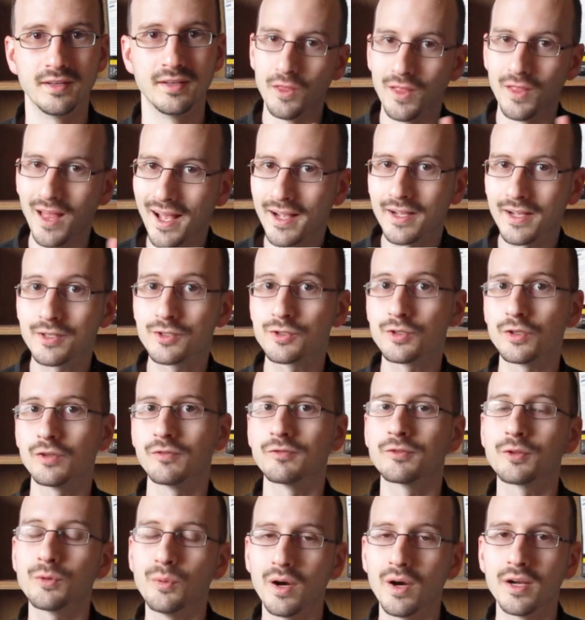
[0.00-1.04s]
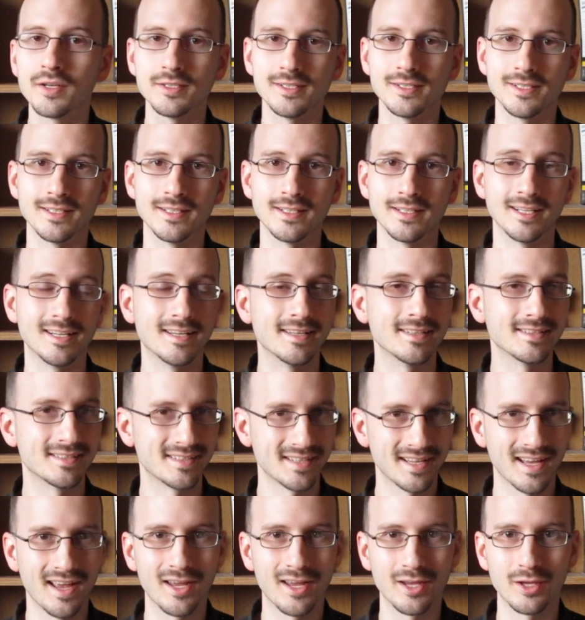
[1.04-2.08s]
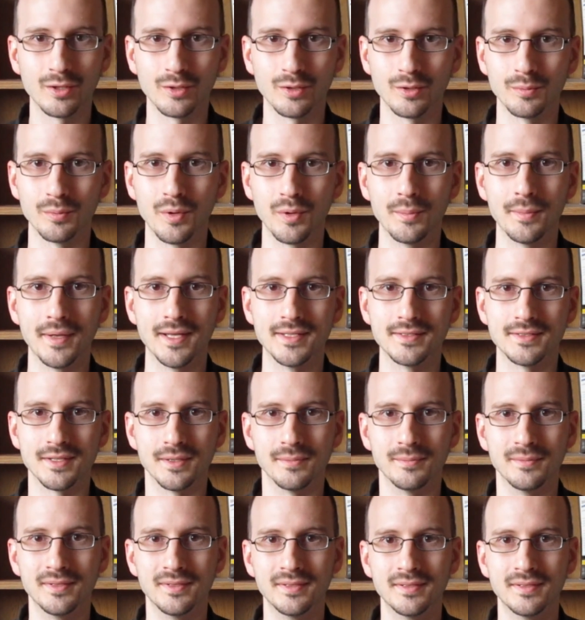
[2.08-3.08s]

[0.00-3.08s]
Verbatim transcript: That conserved quantity is the angular momentum.